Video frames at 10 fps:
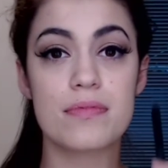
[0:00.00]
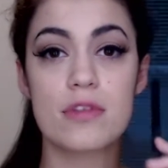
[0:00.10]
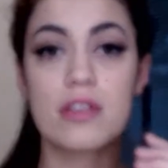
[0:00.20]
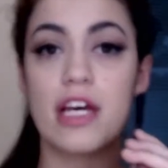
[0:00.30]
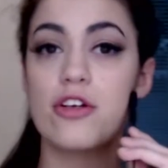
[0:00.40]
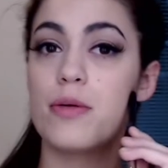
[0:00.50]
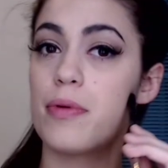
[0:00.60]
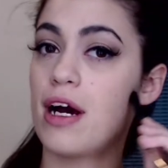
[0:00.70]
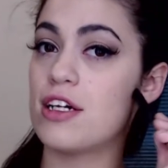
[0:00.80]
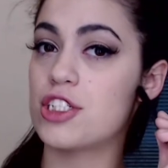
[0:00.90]
Get your
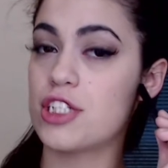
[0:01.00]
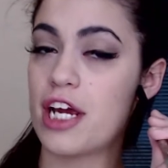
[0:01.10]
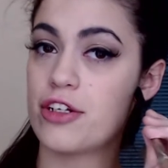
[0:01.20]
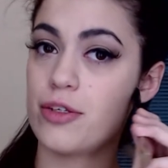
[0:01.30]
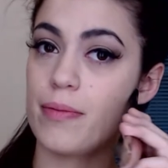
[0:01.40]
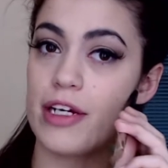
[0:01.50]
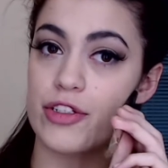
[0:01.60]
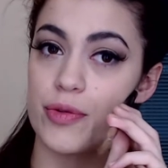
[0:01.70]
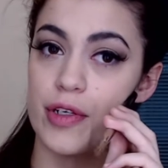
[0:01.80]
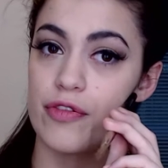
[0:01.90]
brush and you
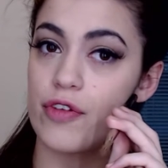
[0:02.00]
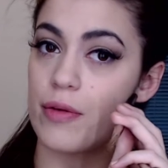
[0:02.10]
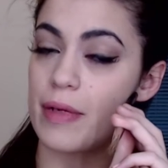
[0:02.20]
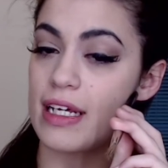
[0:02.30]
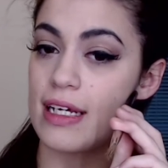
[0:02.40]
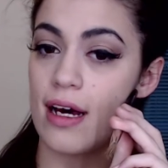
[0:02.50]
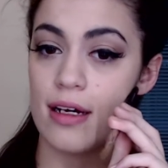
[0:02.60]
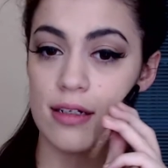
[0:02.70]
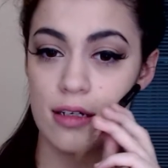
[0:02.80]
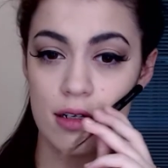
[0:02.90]
measure it from
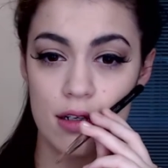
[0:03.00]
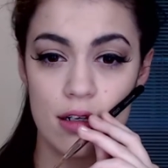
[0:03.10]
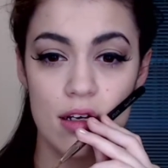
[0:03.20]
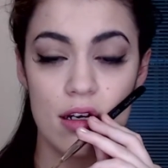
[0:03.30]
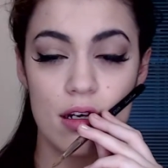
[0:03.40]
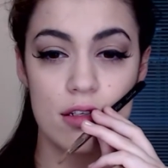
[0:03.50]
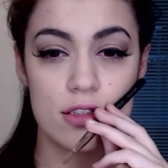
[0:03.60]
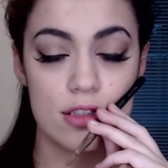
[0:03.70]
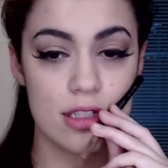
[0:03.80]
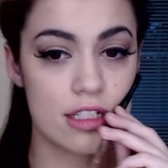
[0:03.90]
here
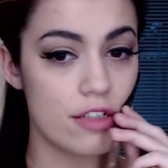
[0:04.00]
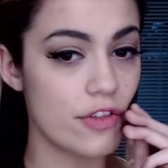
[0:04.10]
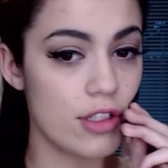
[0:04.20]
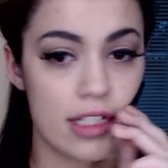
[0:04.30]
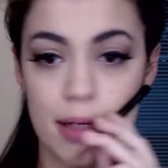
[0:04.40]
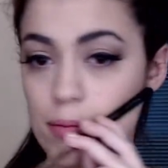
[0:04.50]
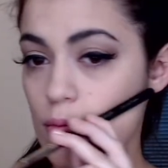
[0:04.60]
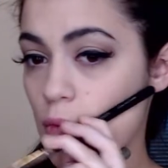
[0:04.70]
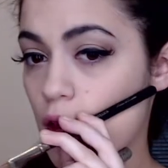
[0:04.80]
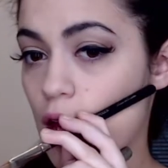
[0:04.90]
to the thing of your lip.
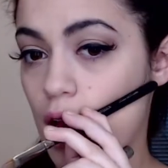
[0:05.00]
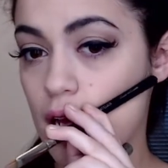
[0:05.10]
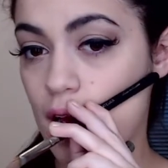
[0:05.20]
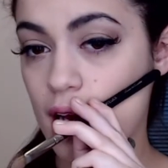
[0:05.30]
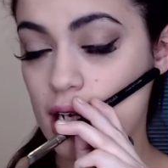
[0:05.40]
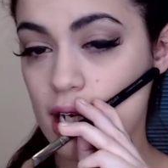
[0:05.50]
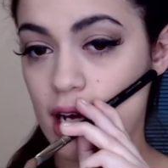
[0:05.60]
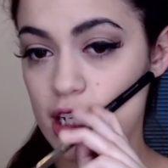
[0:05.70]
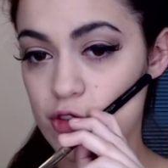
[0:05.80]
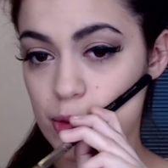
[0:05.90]
And
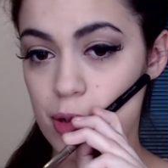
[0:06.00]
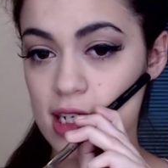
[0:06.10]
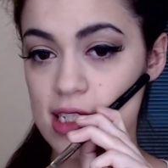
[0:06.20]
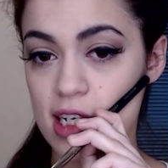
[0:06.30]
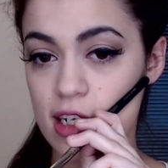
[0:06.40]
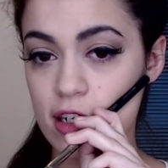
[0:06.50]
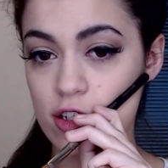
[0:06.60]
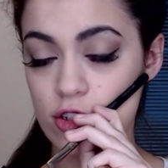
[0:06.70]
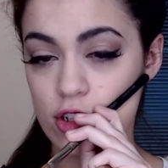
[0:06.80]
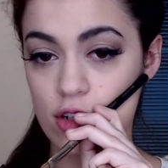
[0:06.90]
if you press in,
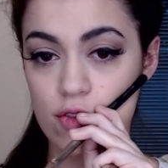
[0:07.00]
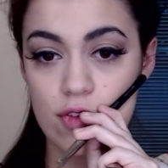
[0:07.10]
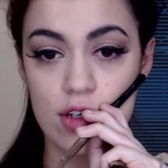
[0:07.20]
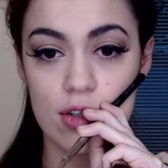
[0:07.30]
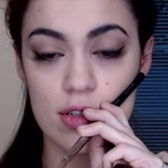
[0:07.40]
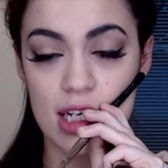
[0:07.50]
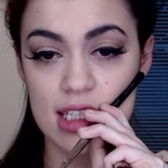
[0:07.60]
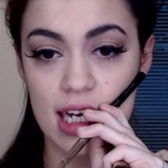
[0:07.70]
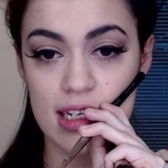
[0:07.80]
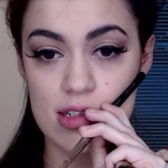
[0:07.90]
you can feel that
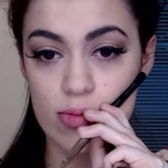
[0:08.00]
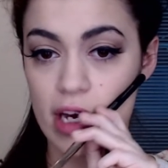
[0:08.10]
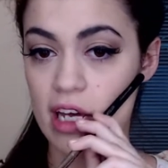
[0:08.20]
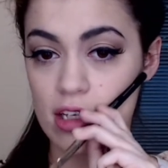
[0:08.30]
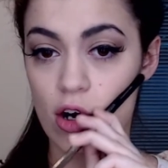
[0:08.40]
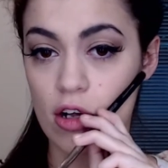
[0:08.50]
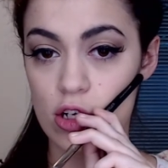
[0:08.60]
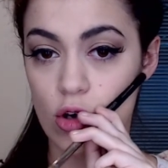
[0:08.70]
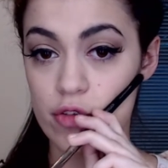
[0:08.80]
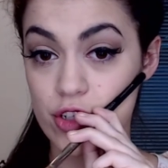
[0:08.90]
that is where the
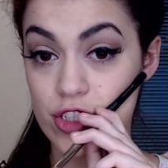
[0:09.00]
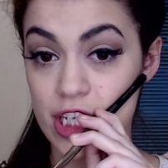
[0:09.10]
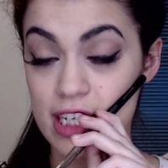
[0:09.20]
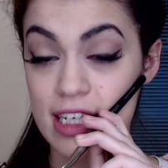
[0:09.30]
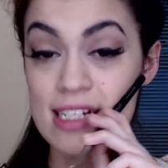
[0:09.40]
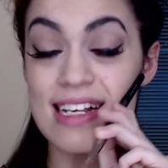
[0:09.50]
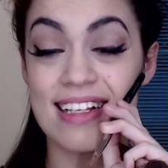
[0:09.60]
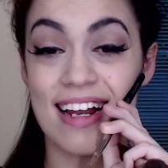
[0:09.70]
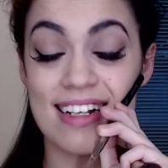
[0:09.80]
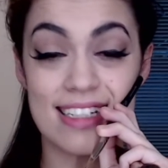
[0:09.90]
hollow of your cheek is, and
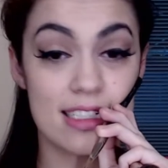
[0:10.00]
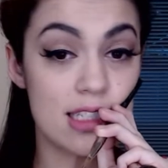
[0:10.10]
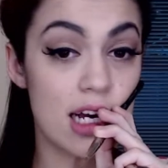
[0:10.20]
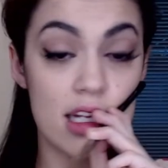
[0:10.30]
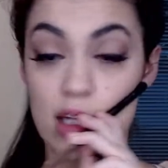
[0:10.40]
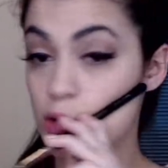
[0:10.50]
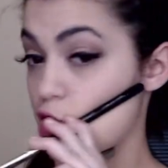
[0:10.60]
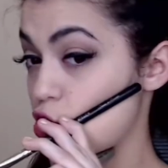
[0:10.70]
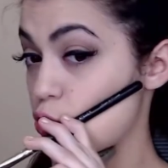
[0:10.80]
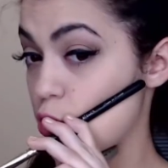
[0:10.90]
that is exactly where
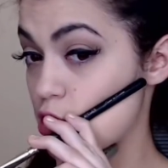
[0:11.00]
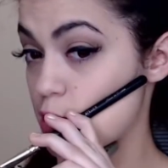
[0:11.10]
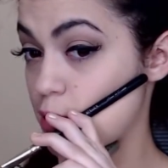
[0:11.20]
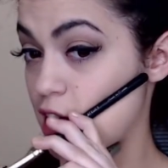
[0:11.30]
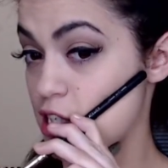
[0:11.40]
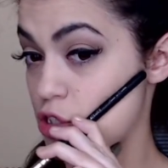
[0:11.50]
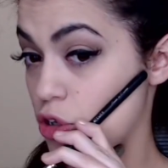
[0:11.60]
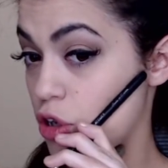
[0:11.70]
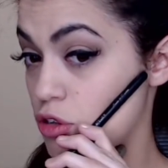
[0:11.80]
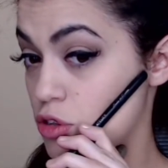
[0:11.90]
you want to place your
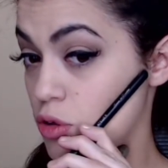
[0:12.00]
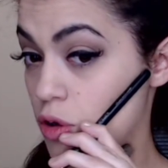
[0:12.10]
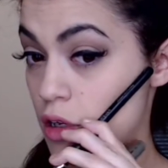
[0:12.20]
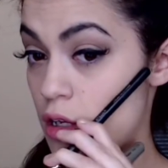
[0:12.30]
contour.